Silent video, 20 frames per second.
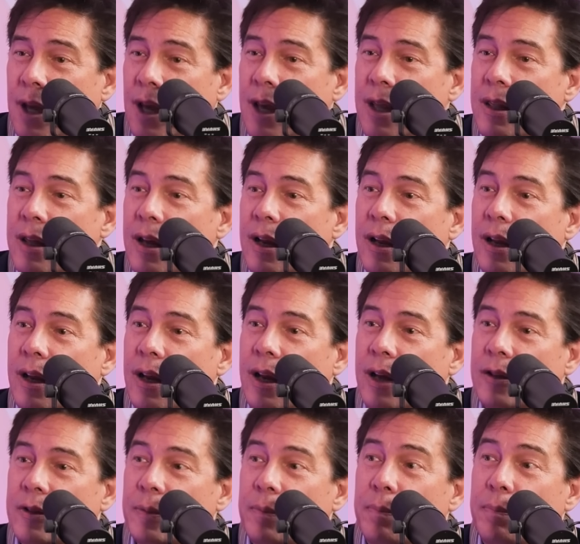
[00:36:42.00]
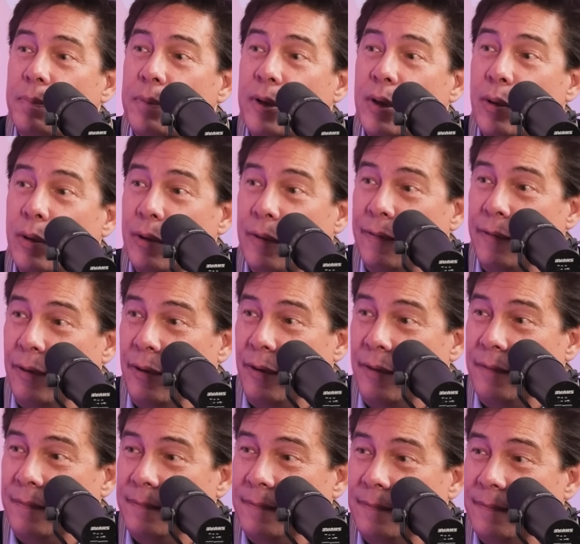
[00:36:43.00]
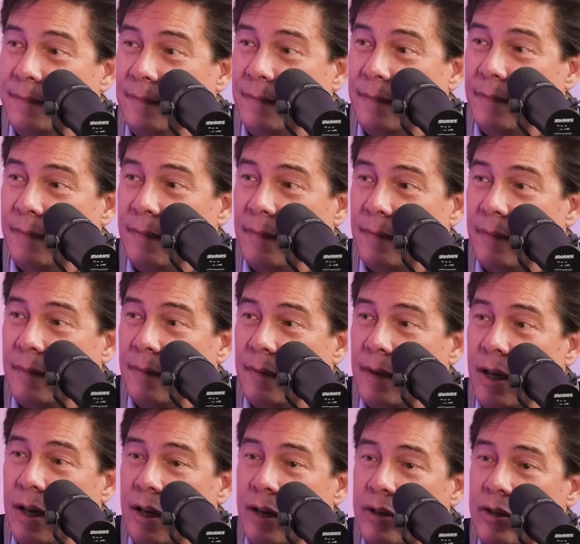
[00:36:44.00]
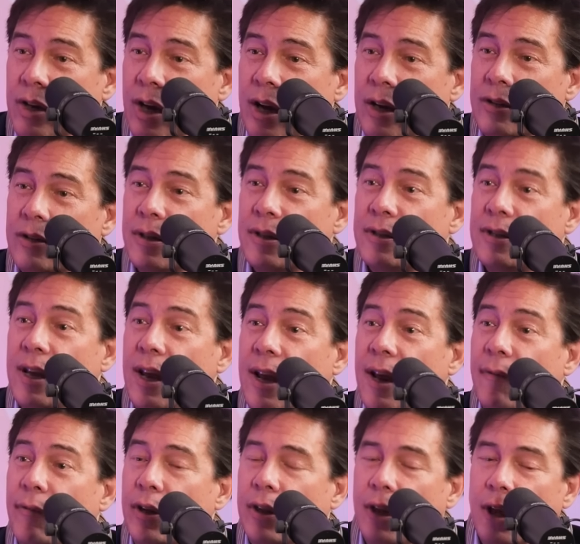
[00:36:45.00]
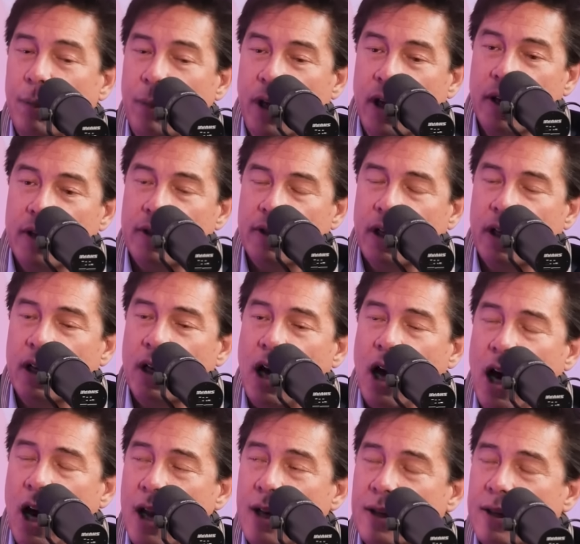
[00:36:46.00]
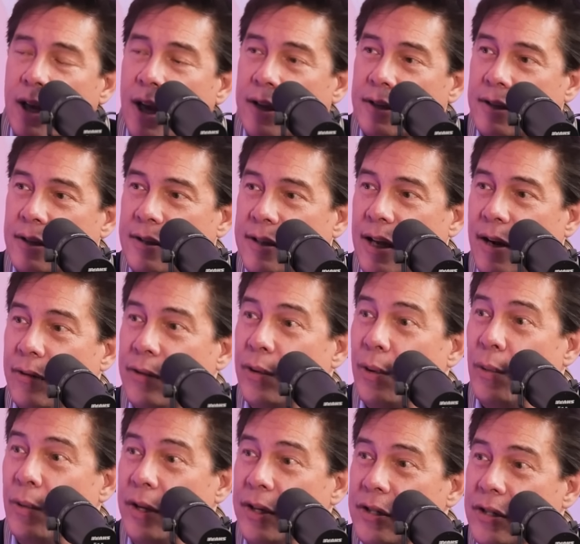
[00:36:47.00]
And then it's beautiful. And it changes everything because the context is now totally